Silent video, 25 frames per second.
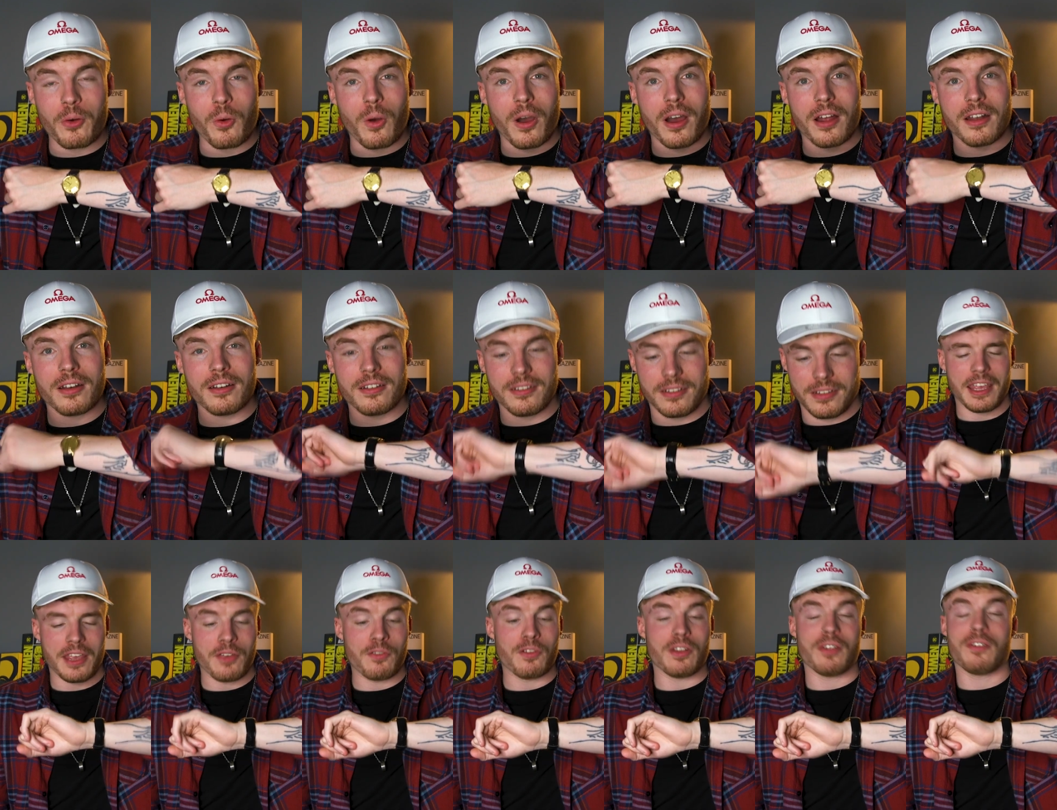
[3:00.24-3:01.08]
one,
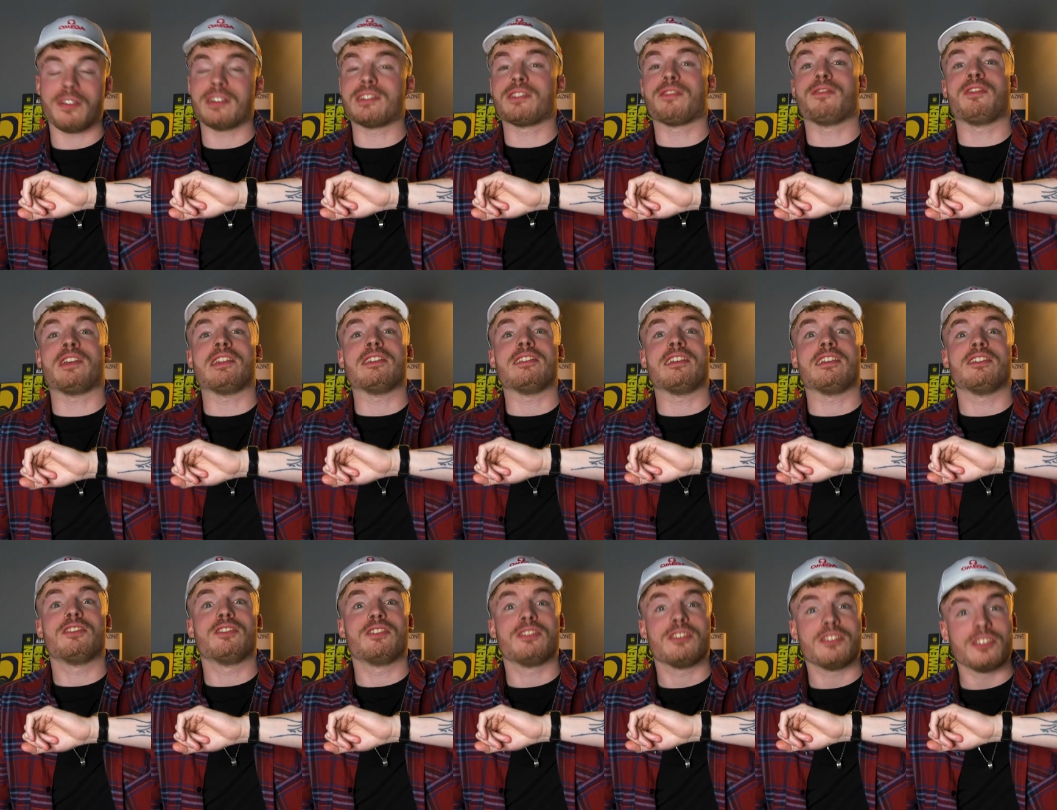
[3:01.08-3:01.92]
even if it's a
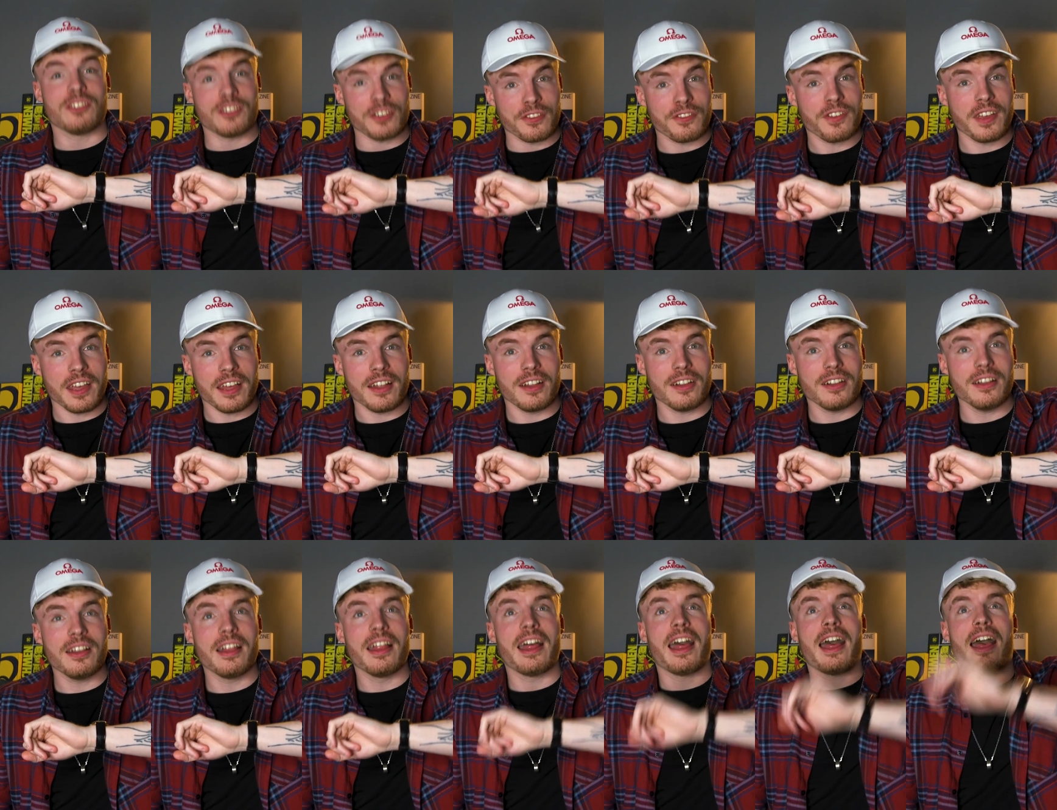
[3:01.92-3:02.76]
vintage
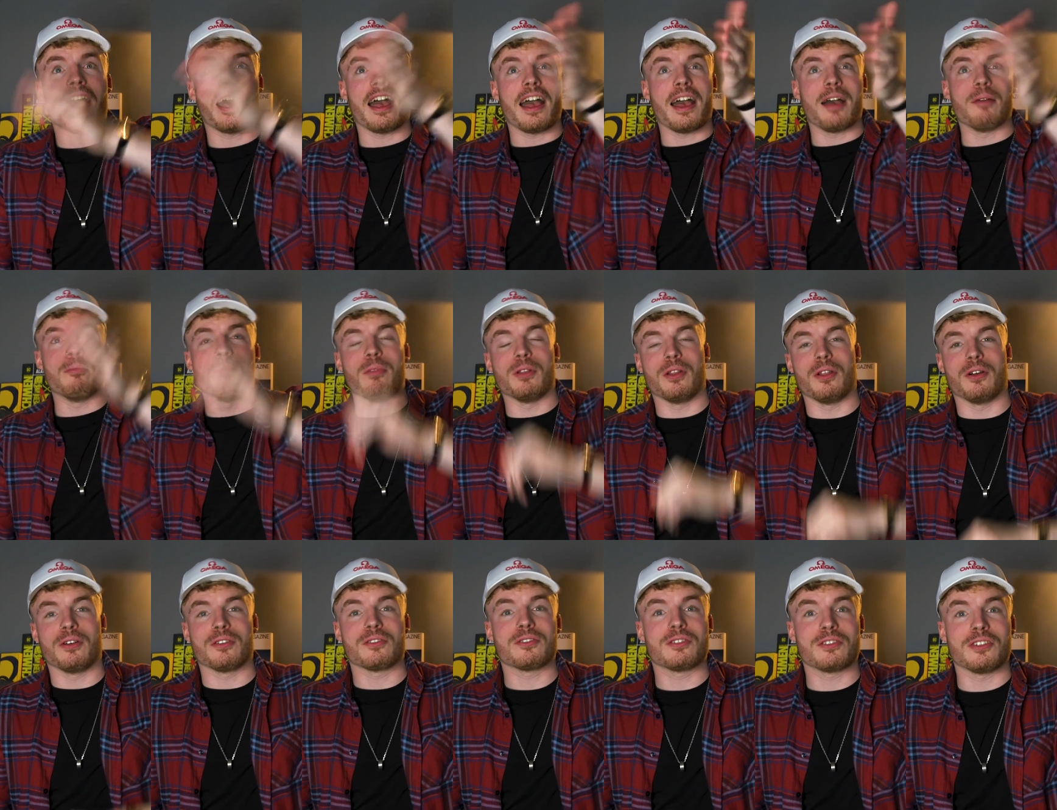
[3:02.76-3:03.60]
DeVille and
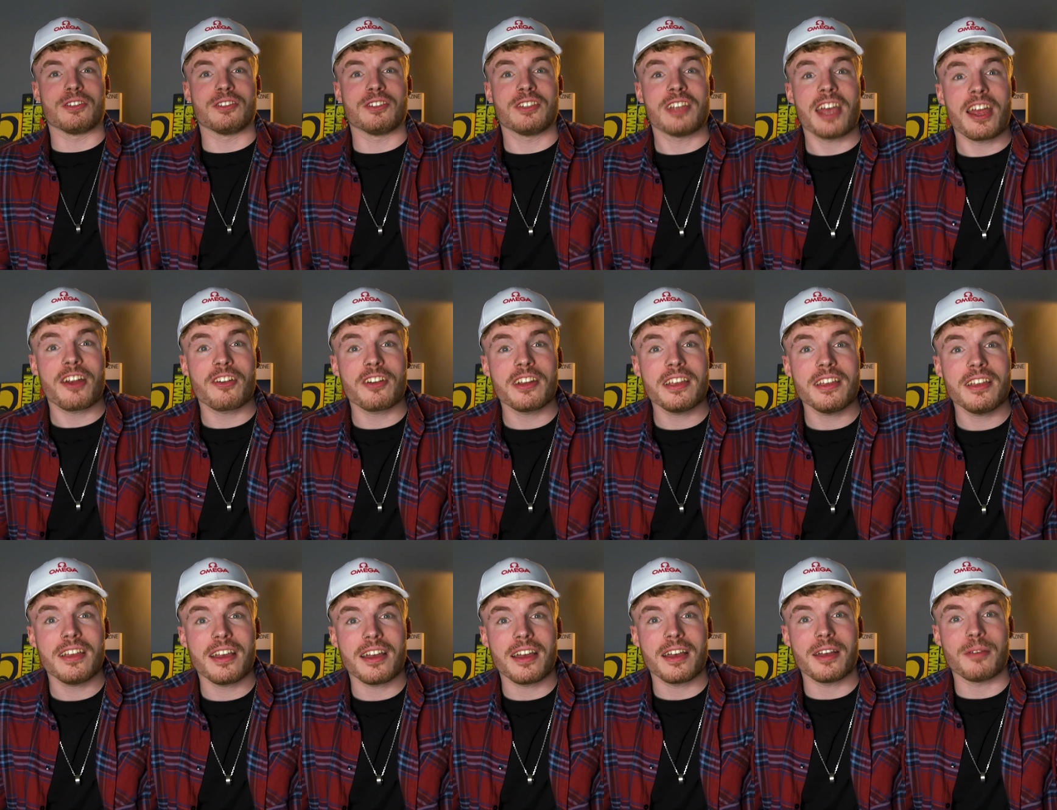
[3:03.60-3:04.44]
belongs to Terry.
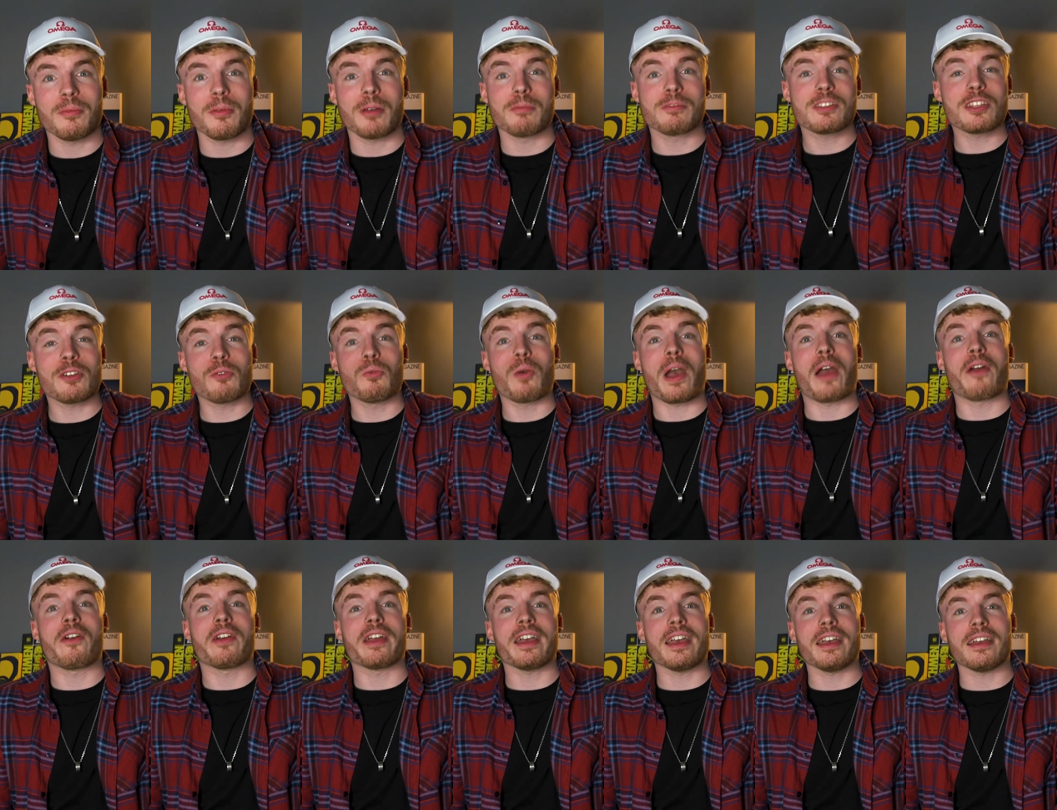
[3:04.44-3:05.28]
I'm still
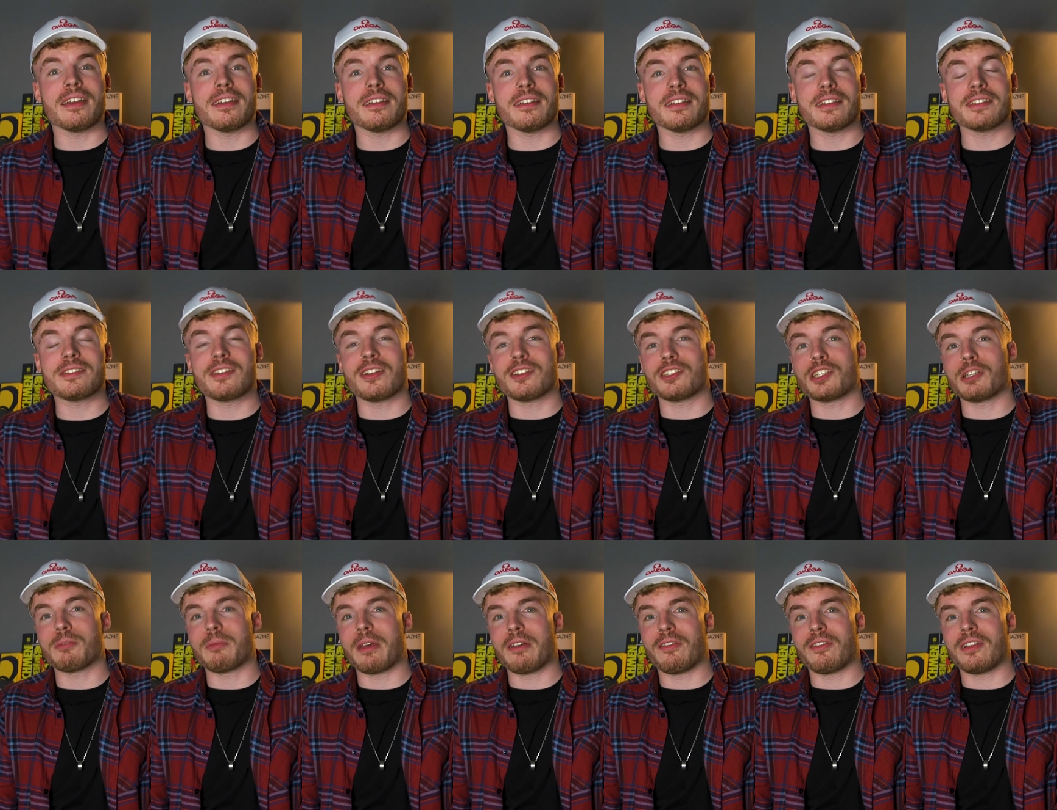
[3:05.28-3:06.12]
wearing it. It's
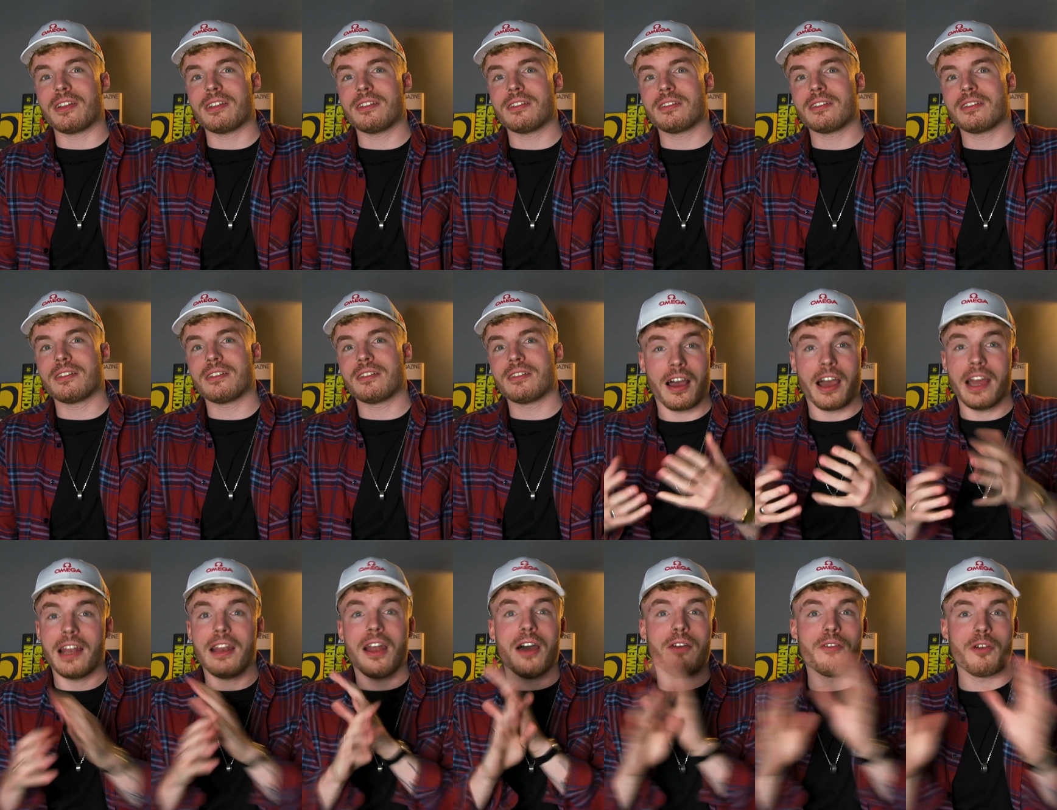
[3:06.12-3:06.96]
touching my wrist.
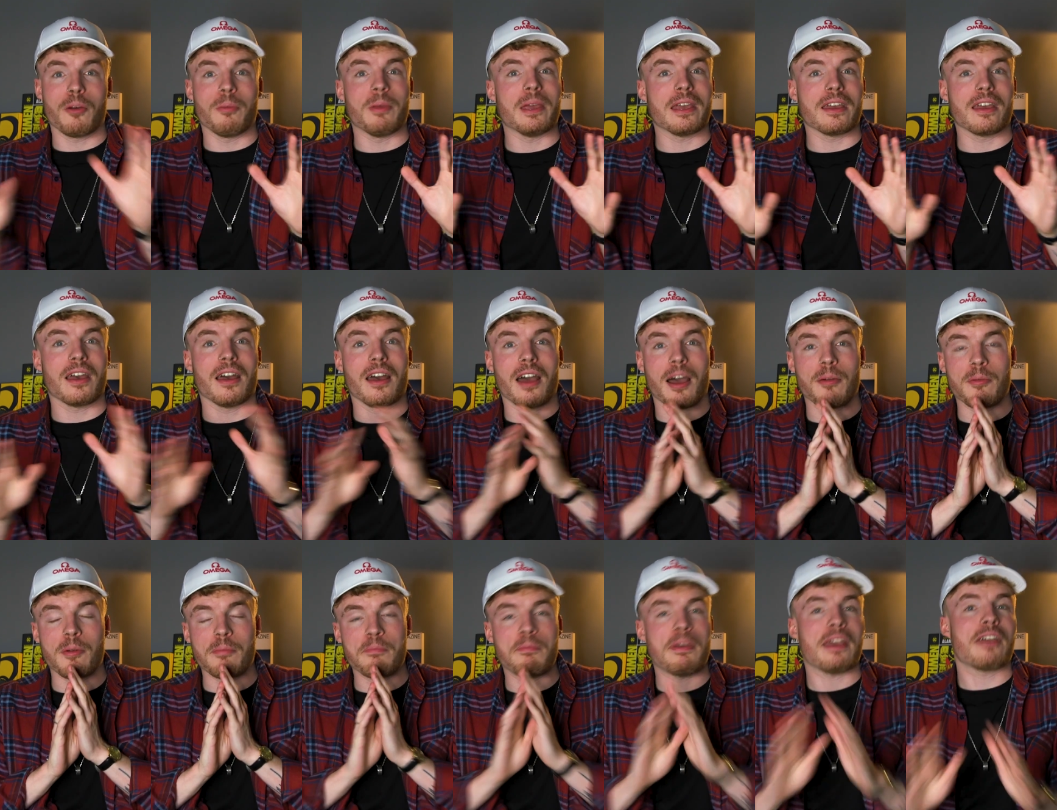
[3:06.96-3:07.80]
I love Omega.
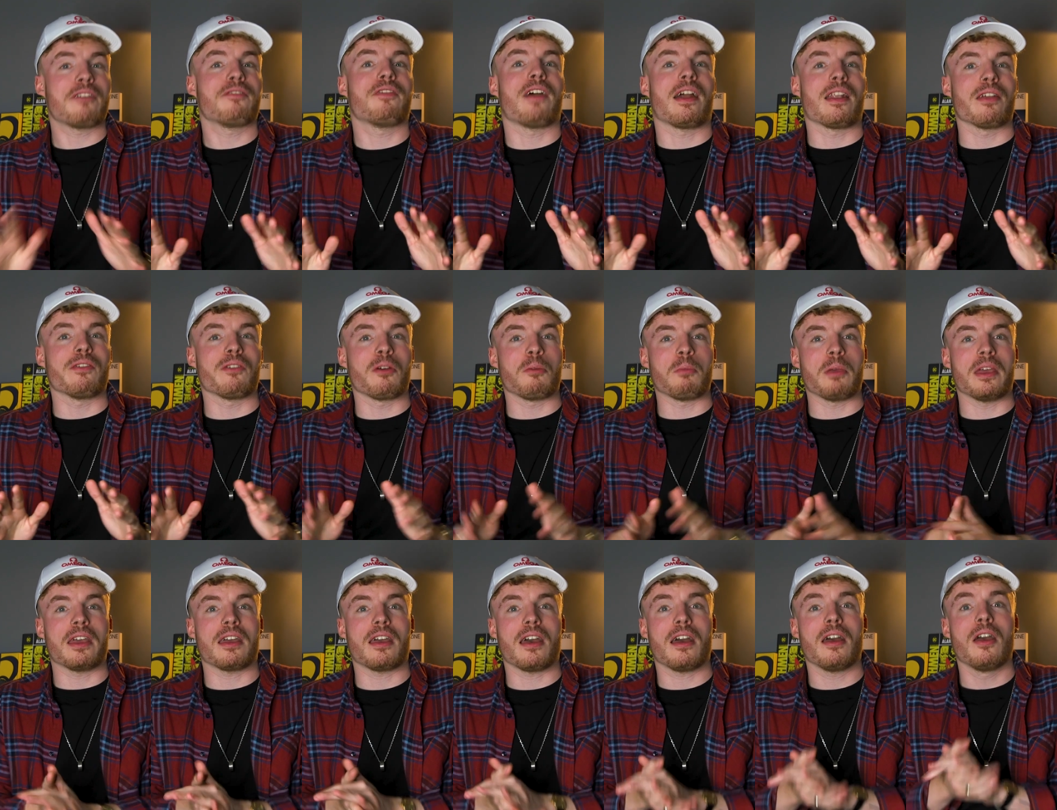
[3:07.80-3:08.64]
I'm a big fan of
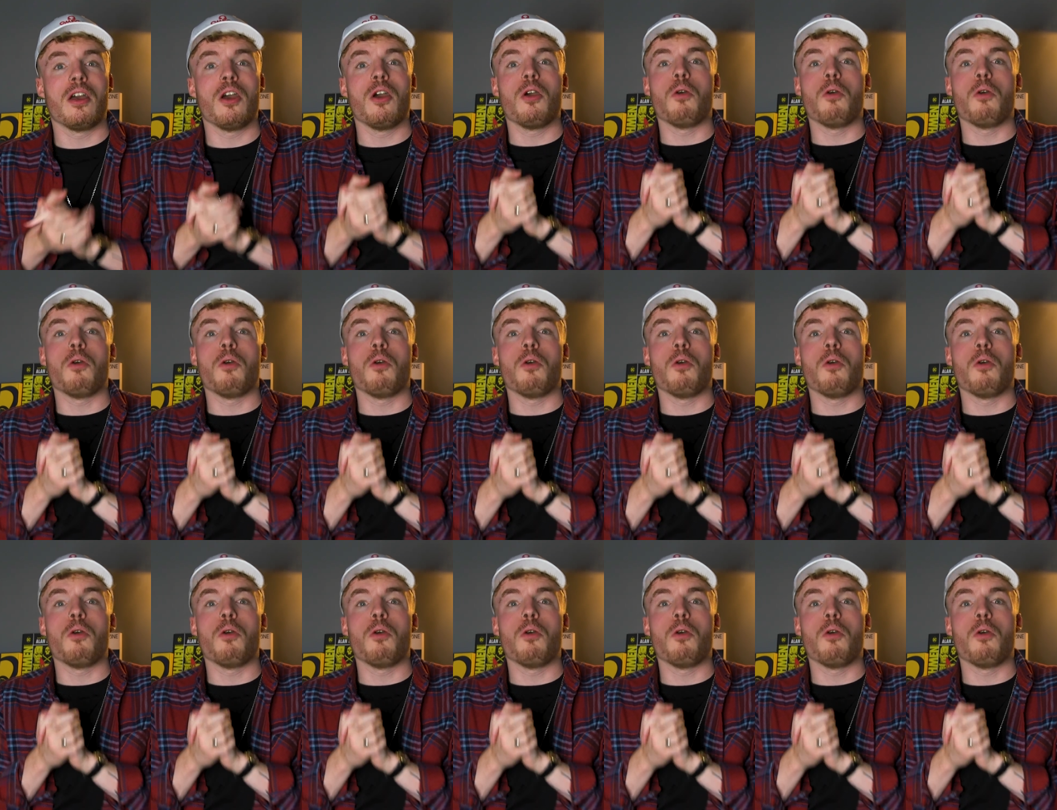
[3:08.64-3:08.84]
Omega.